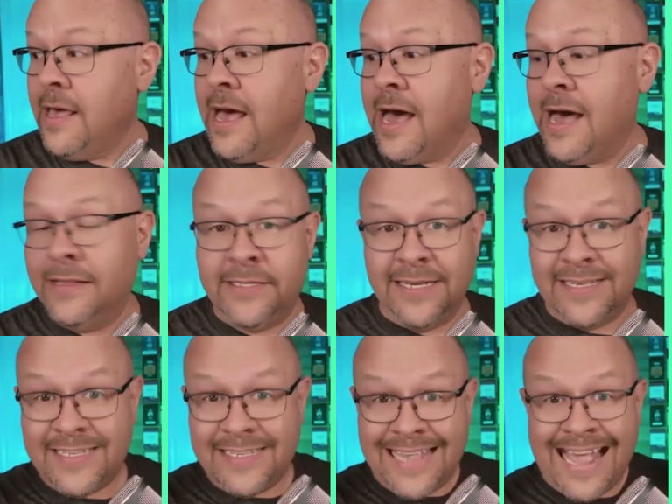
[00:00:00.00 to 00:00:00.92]
To
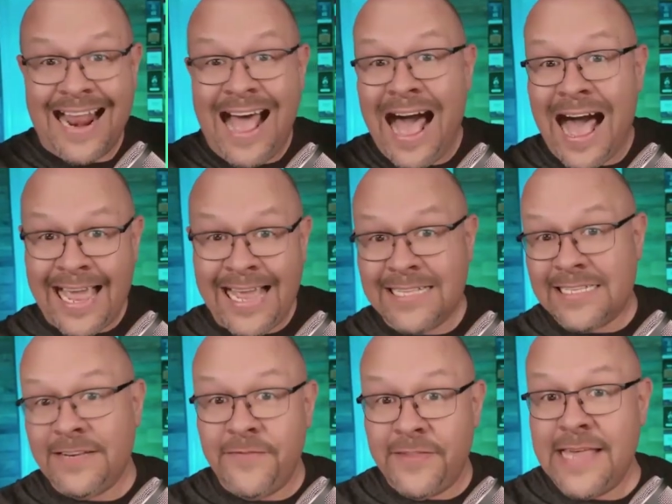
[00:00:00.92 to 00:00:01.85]
set
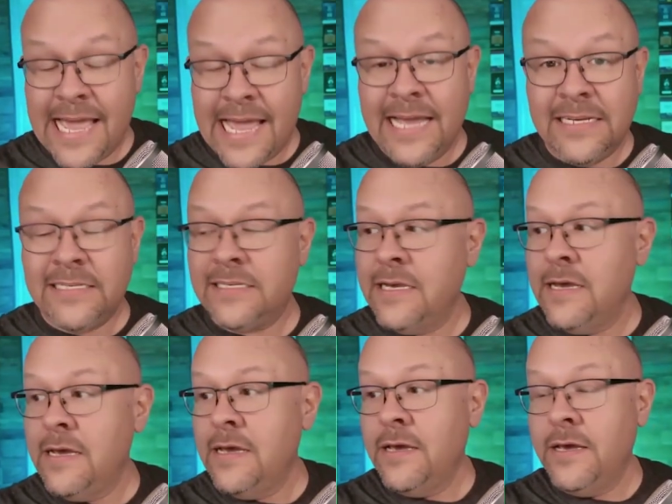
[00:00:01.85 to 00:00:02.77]
heights of things,
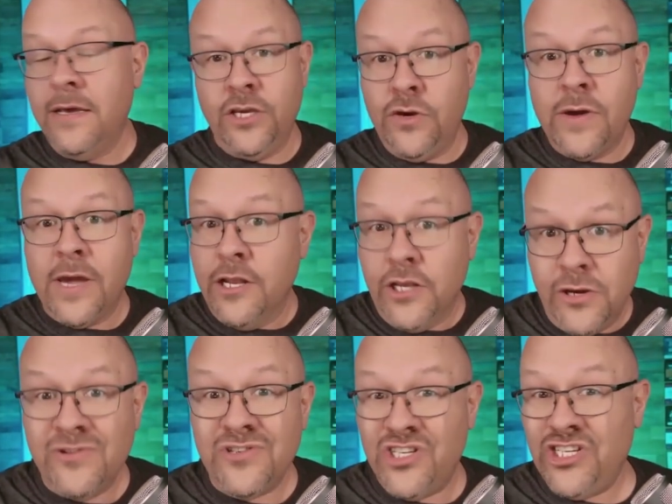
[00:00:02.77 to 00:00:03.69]
you can
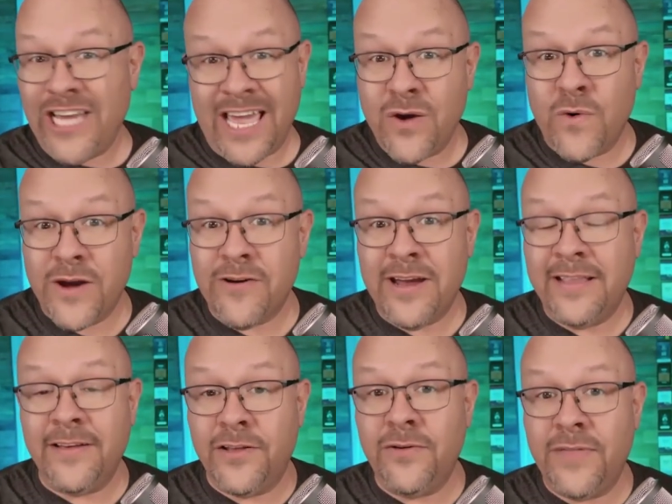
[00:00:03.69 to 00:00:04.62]
use
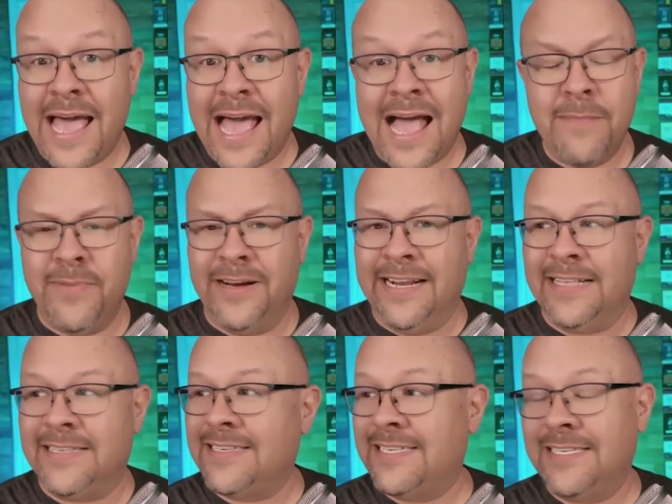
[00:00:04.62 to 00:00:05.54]
jQuery to do that, but
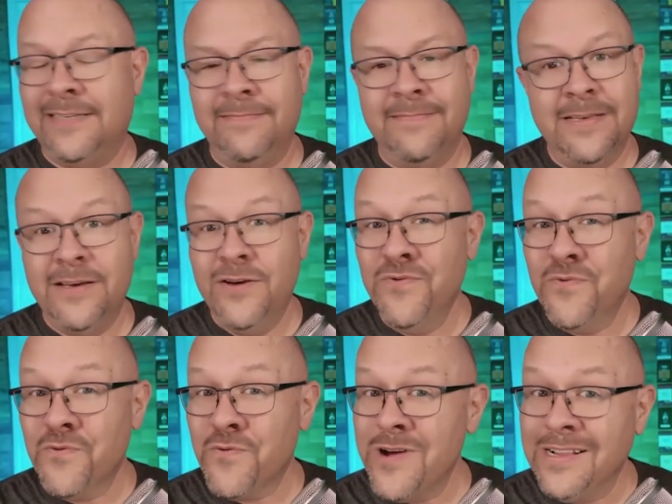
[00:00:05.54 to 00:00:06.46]
it's
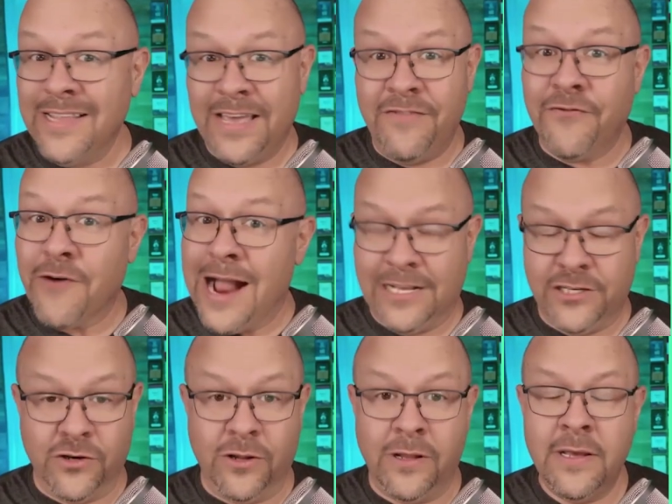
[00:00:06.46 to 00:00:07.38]
really
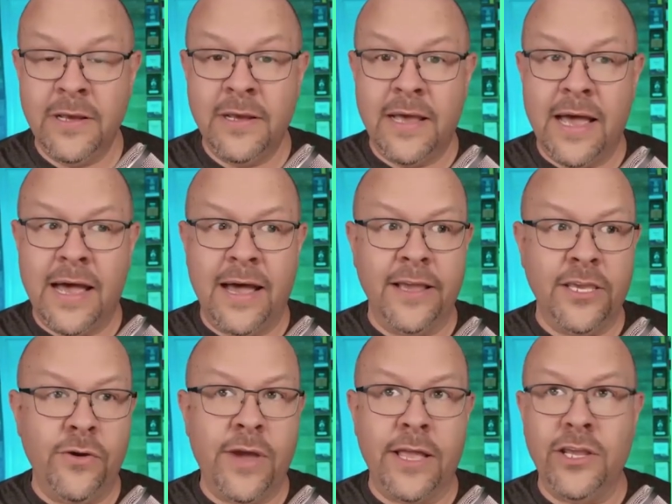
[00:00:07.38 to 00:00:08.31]
fragile.
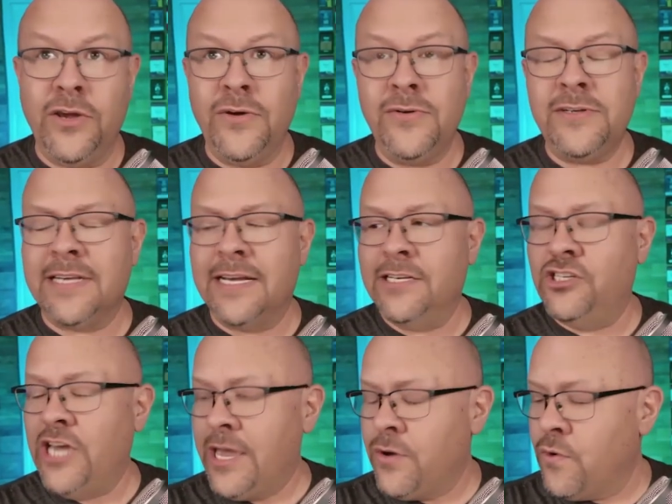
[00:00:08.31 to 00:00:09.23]
You can use a
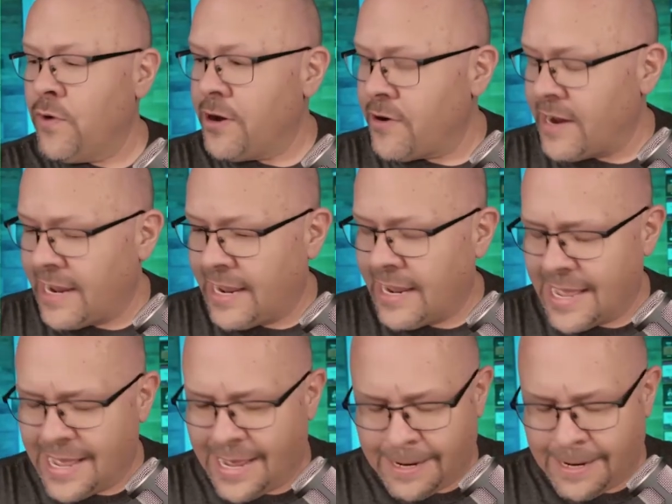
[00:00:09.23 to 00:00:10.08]
jQuery.